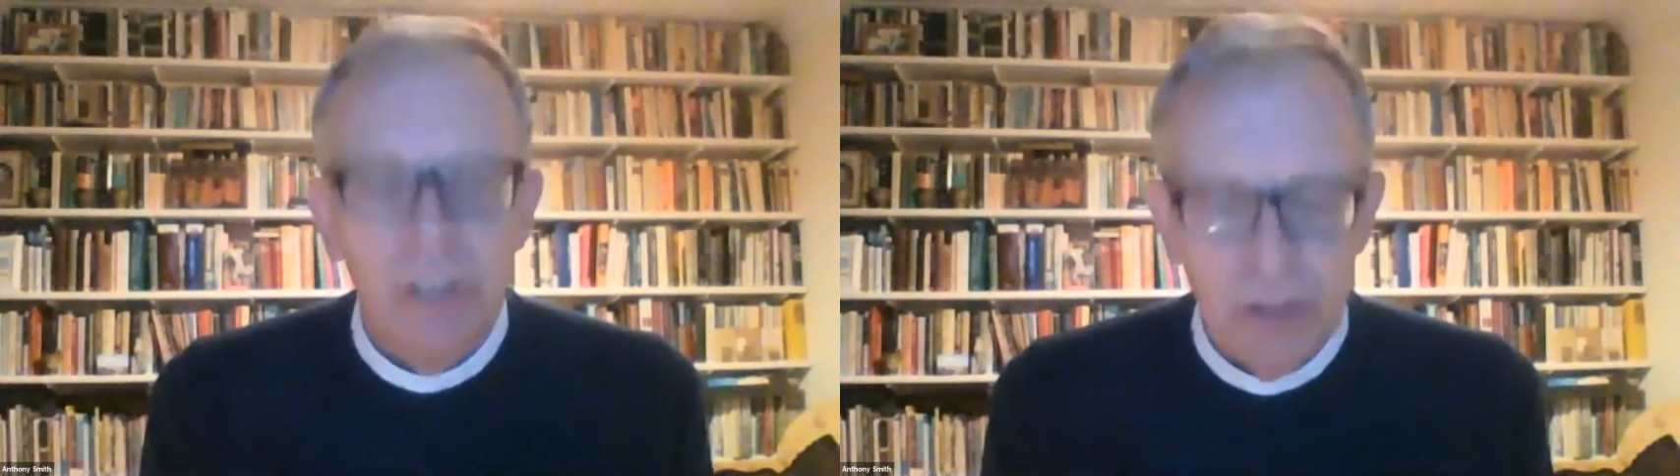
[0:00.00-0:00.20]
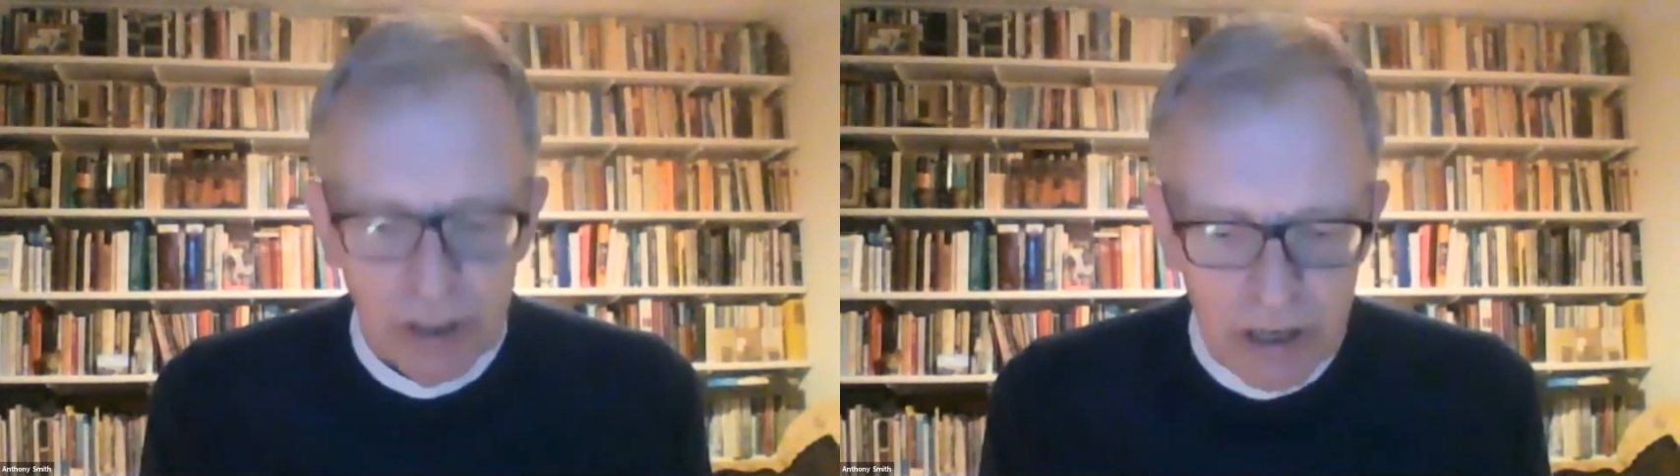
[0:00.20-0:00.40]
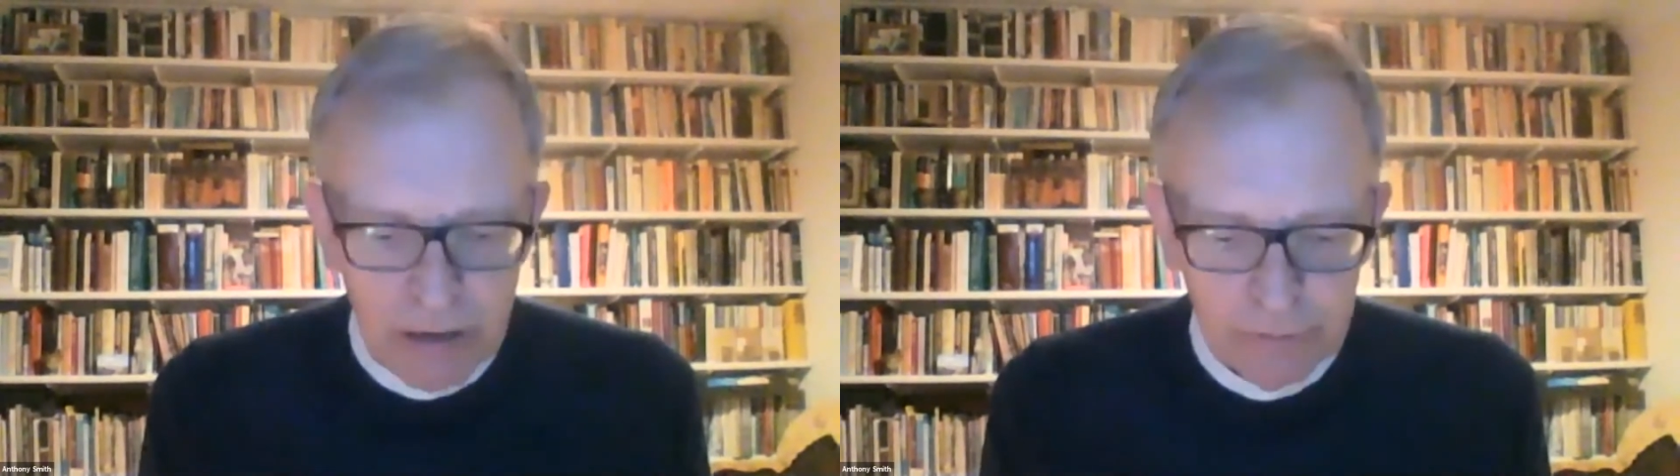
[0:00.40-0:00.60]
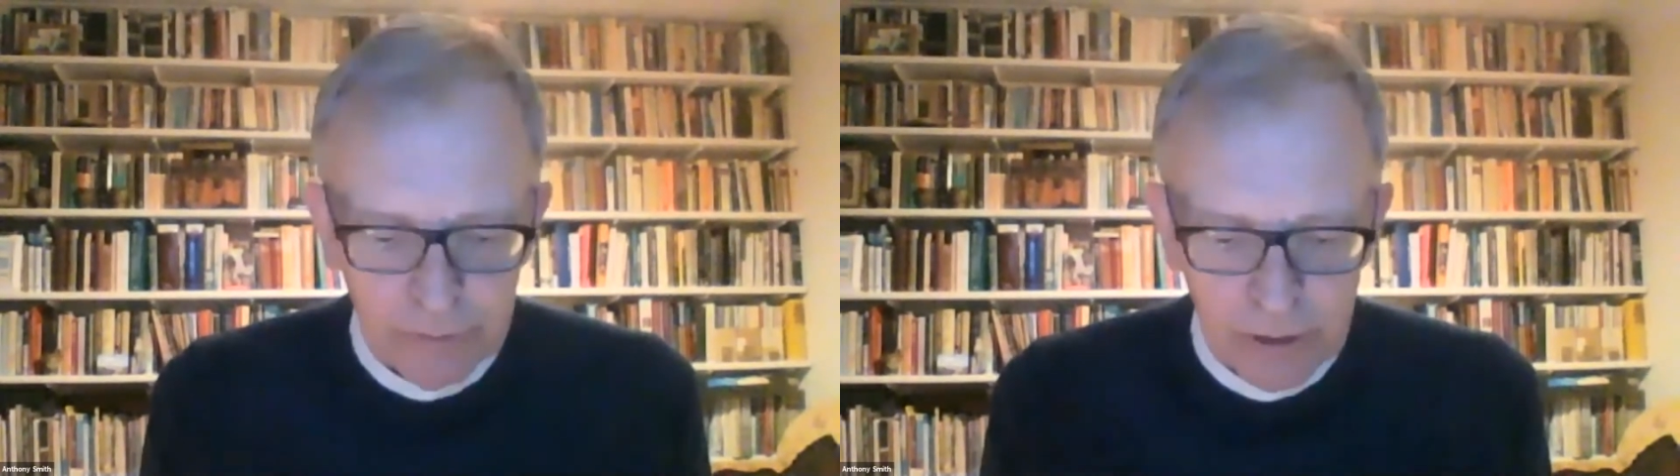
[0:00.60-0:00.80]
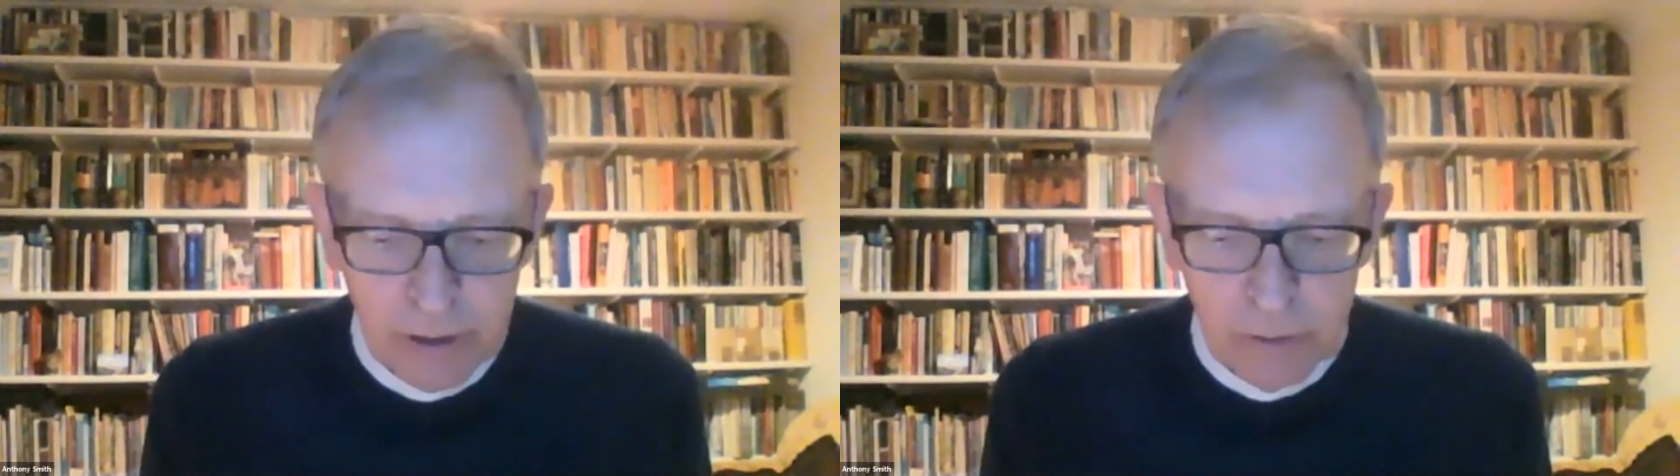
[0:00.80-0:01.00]
to
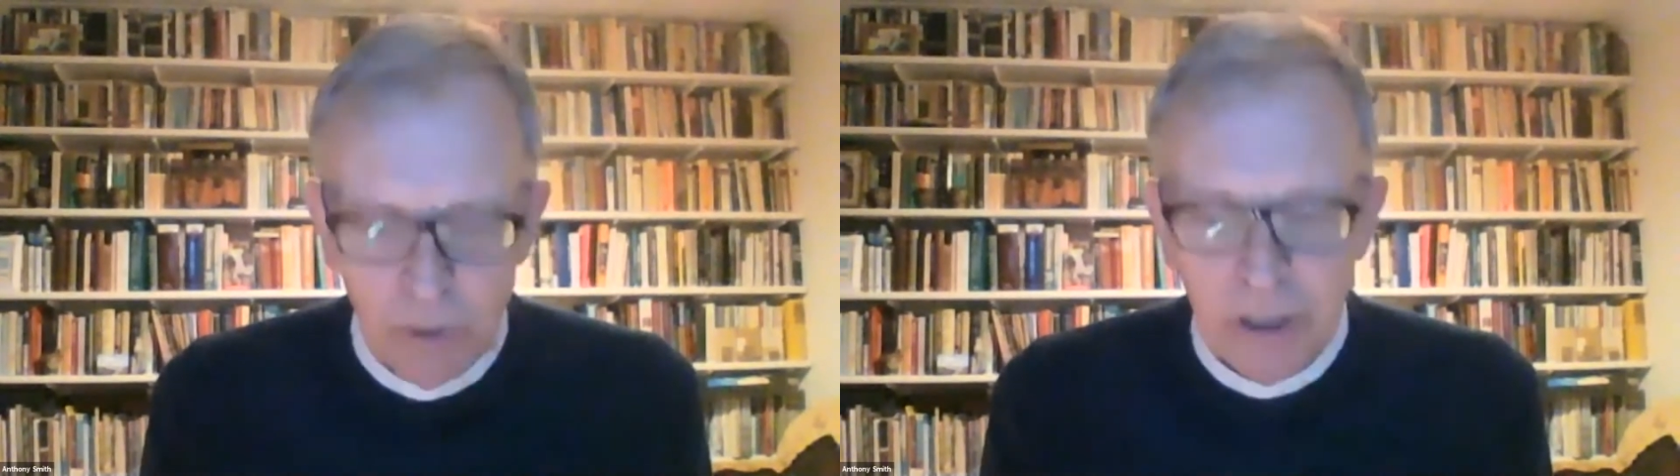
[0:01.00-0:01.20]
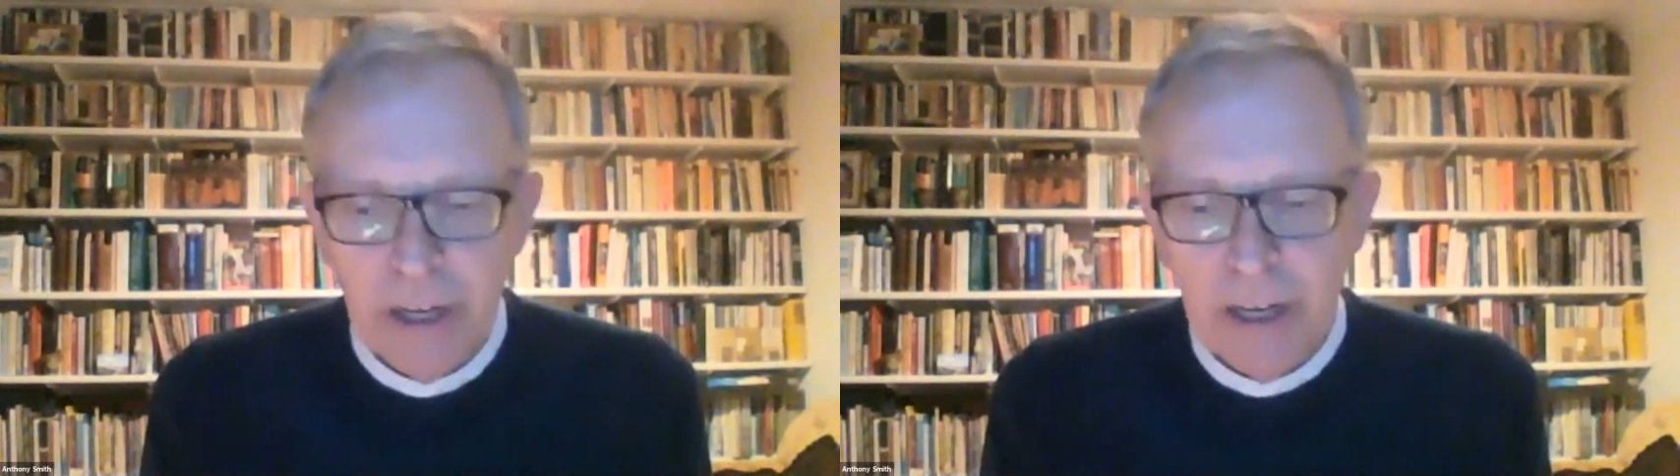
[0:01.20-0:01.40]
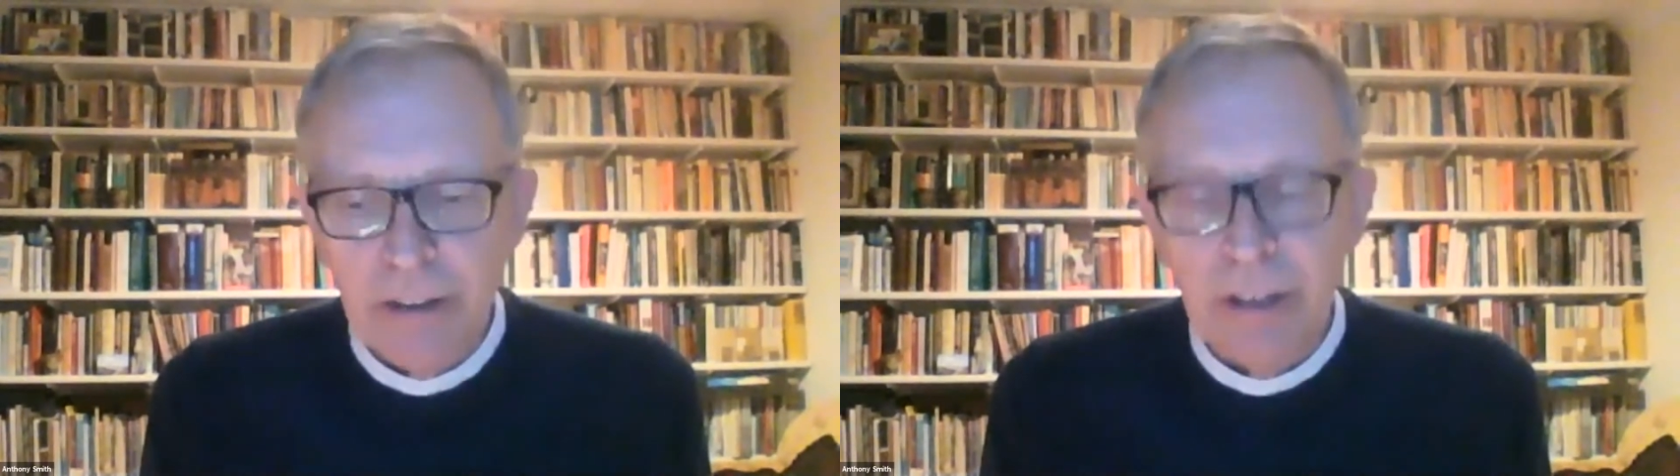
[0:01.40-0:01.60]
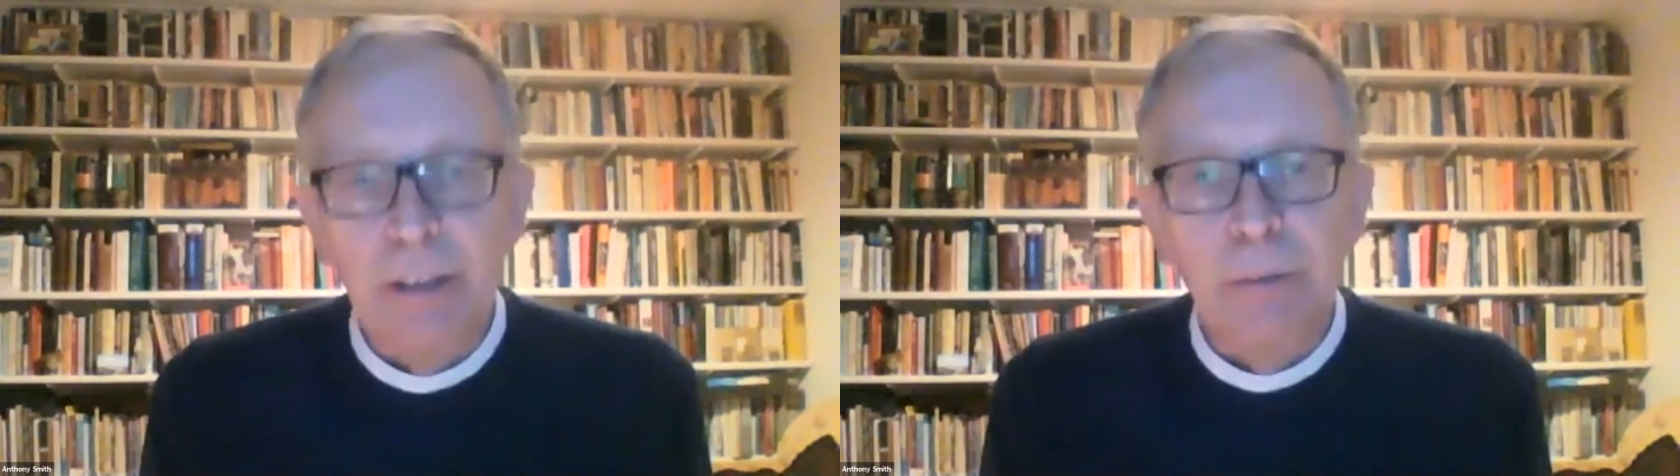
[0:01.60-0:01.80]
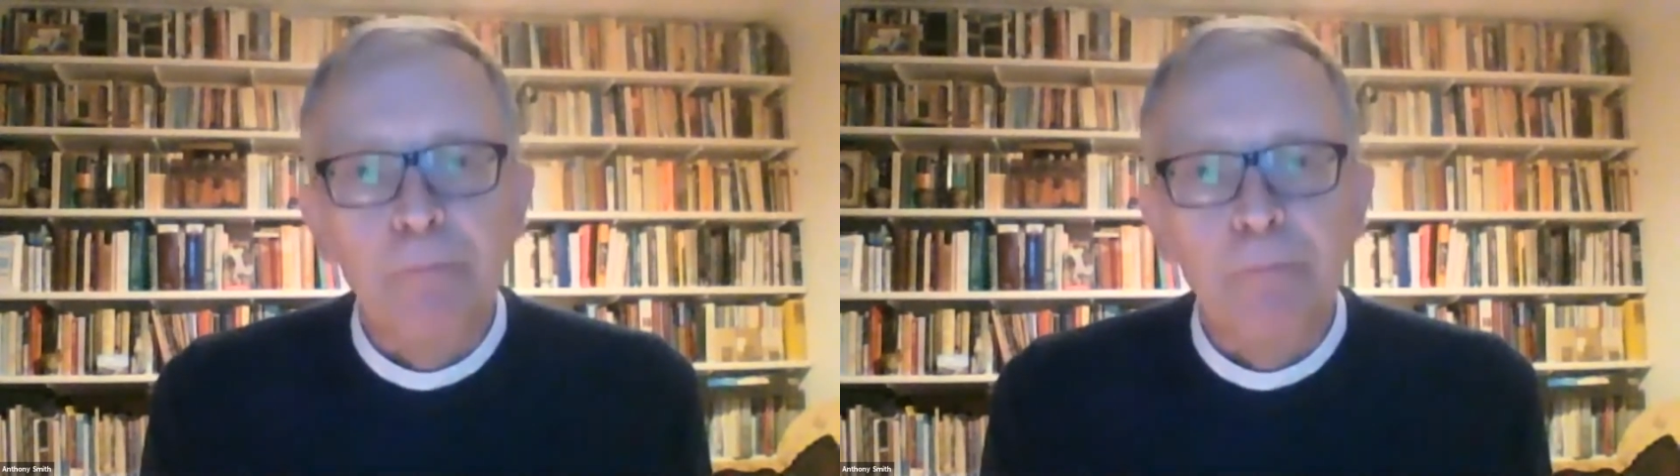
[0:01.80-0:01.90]
love one another.